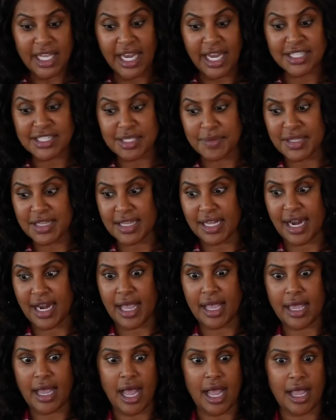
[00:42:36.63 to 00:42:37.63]
here's something that
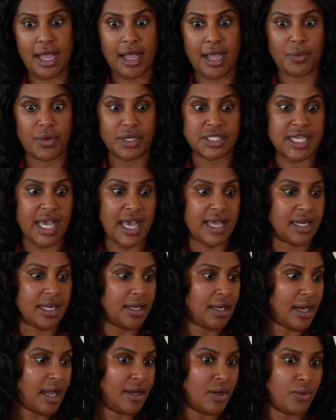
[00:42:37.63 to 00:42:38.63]
I want to add,
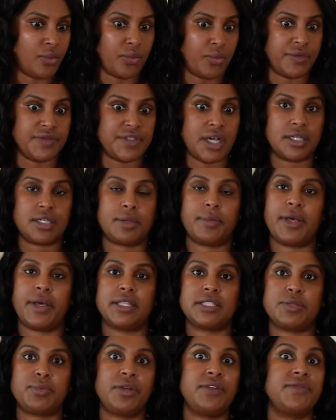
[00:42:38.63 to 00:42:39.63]
and I know we've talked
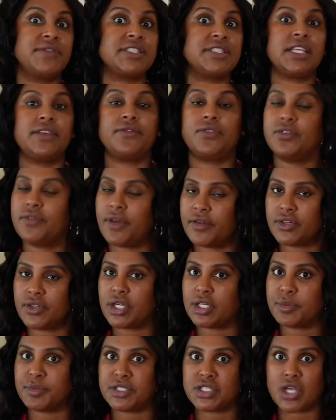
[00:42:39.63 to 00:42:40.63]
about this previously if you've ever
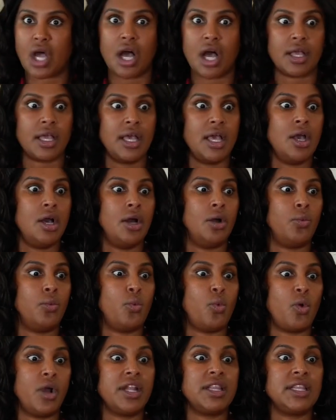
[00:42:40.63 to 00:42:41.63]
heard me talk.
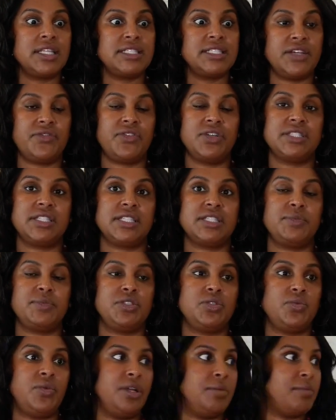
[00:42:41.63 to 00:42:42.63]
One of the differences
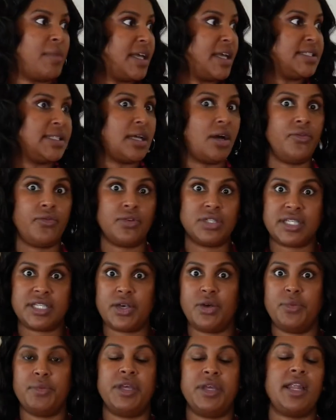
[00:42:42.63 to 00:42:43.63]
between myself or
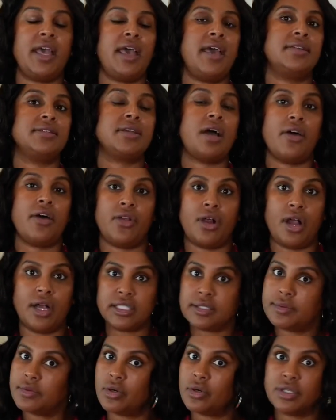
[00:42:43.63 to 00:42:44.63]
Tilmon and other
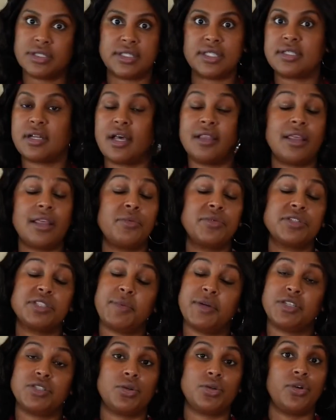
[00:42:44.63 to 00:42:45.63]
entrepreneurs, it's not that we're
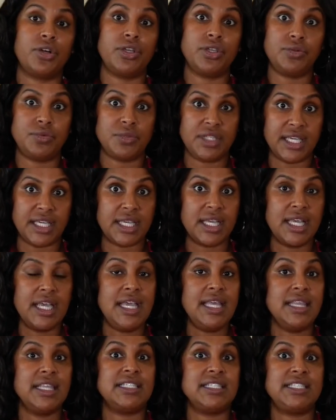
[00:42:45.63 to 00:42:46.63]
special or unique.
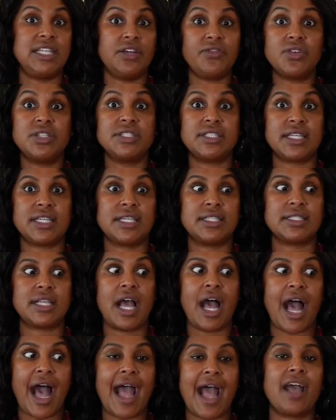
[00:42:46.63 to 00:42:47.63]
The difference is
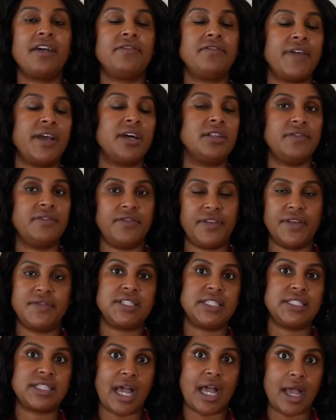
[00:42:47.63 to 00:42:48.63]
I have failed
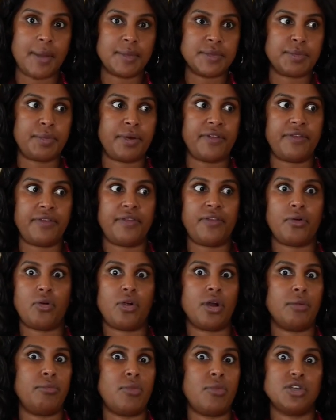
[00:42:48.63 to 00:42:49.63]
50 times
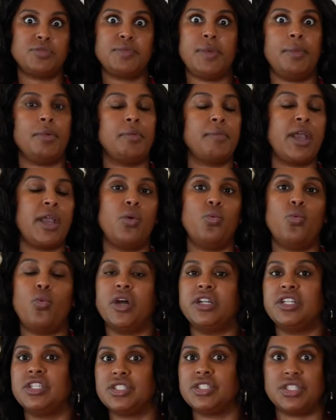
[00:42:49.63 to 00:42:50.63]
before most people make
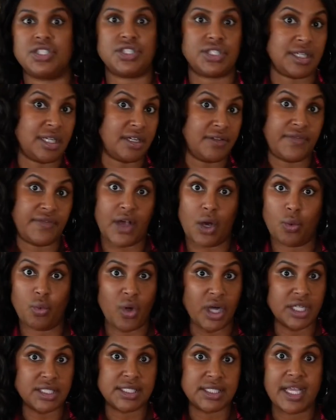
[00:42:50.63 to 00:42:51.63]
one decision and fail
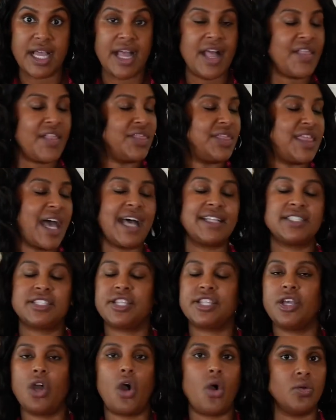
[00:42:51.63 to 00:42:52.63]
once.
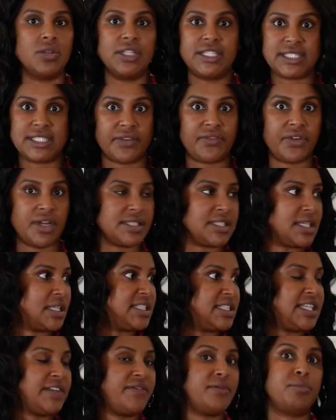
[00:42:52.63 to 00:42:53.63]
That's the only difference.
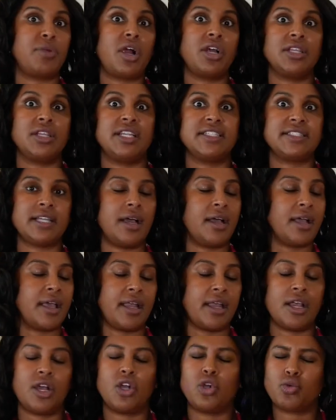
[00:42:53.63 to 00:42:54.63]
Stephen Bartlett is,
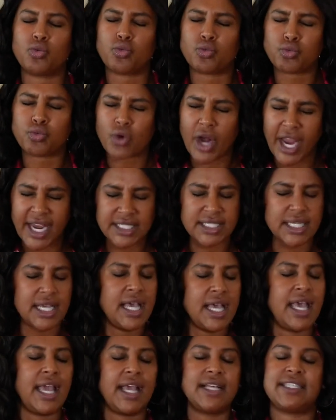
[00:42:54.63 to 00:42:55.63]
again, a great
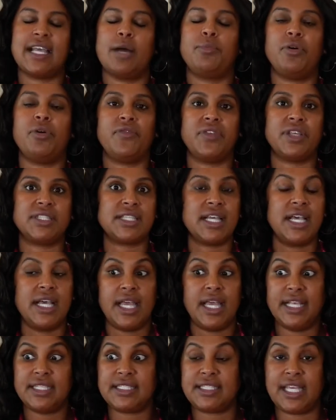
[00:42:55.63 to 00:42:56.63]
example of this.
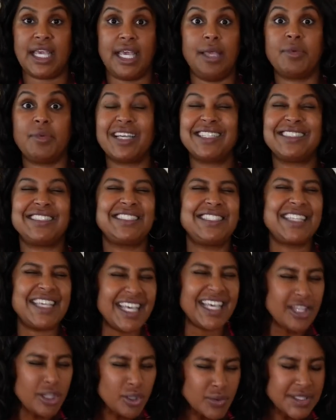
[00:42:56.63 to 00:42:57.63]
His team
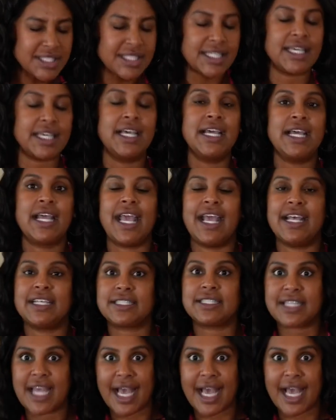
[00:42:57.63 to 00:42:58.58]
continuously is